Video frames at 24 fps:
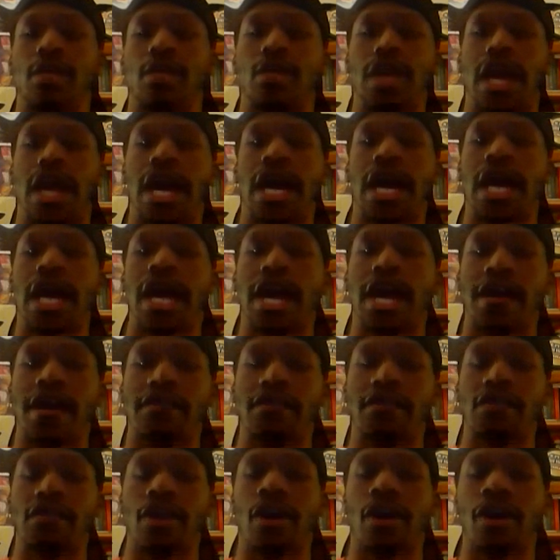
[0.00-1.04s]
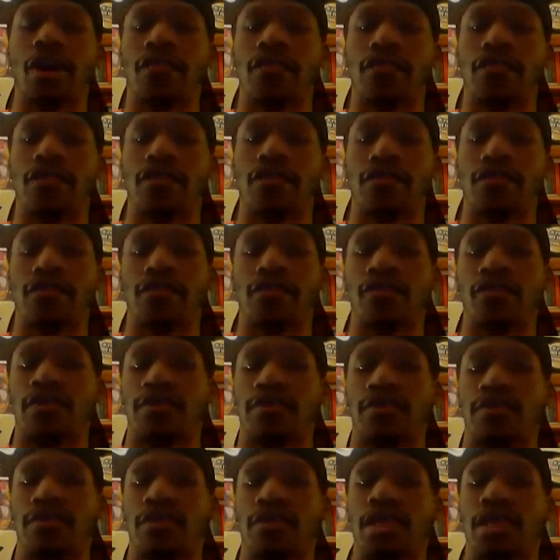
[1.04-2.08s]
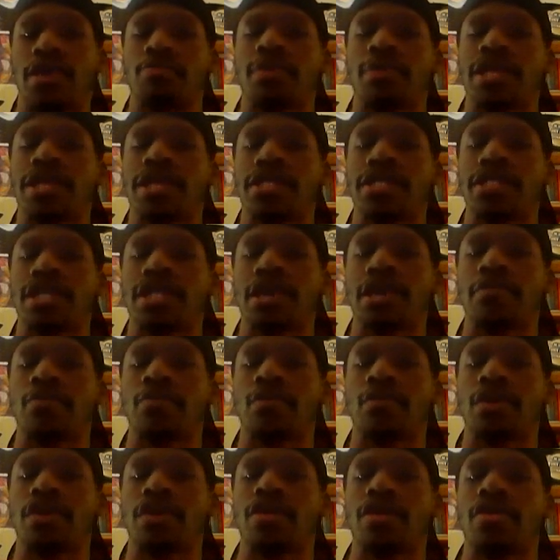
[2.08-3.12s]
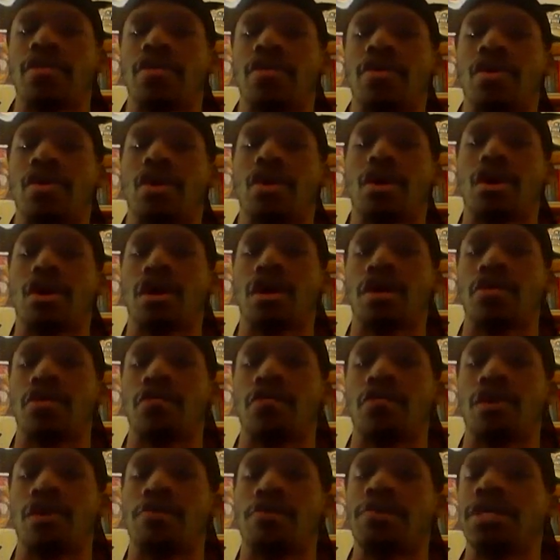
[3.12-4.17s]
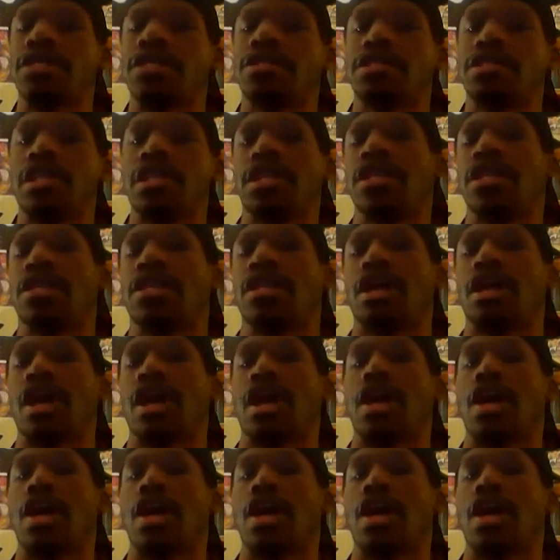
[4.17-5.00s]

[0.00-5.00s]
what I have to offer from an opinion standpoint on One Piece and a